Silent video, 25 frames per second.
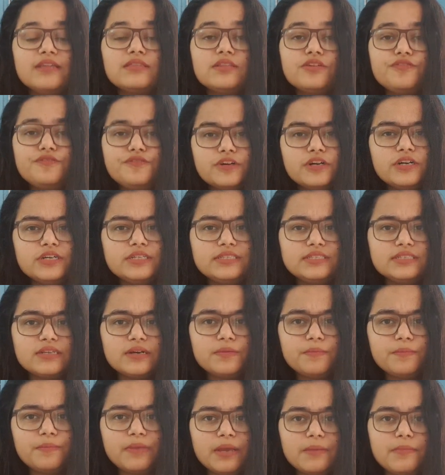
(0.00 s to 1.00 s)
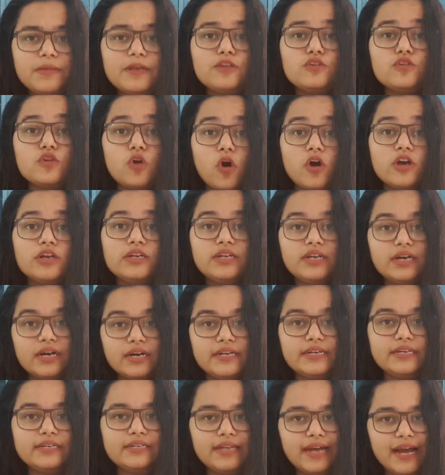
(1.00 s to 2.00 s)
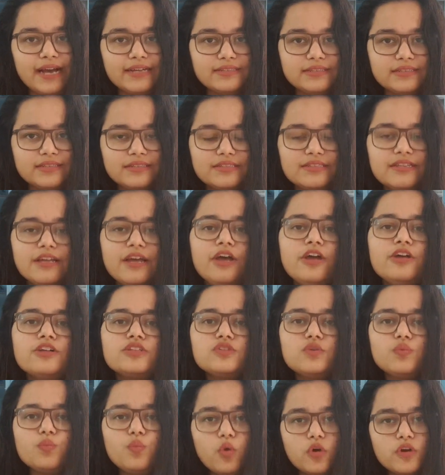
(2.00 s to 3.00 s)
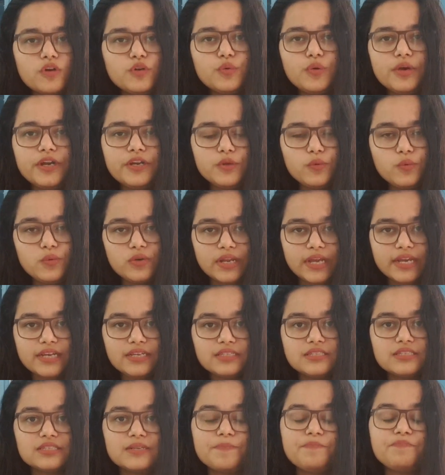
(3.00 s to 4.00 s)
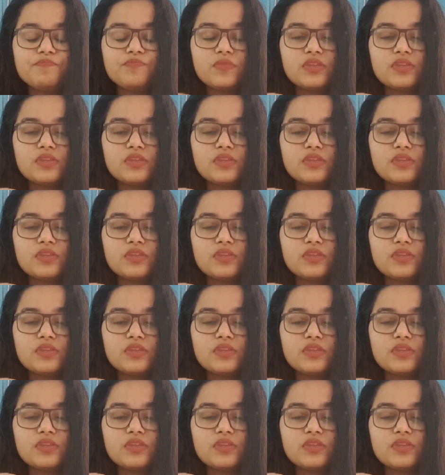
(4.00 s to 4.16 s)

the first term may be non-current assets. So what do I do next?